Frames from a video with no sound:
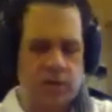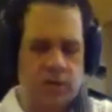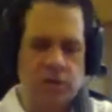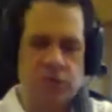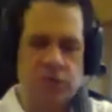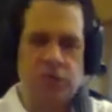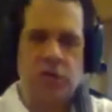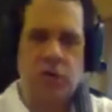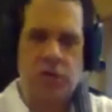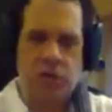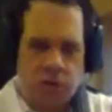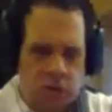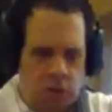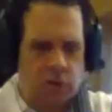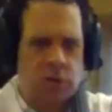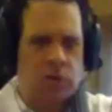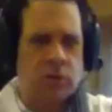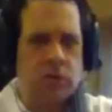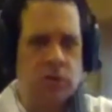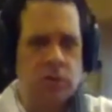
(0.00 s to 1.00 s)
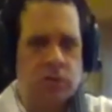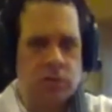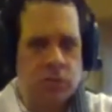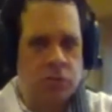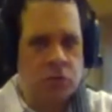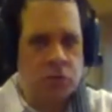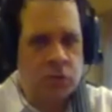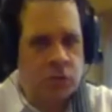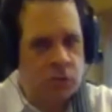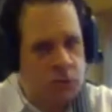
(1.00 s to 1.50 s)
So,
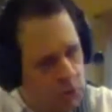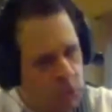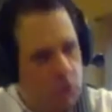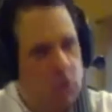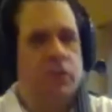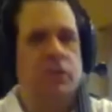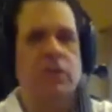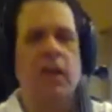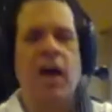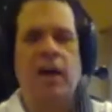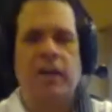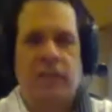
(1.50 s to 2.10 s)
not.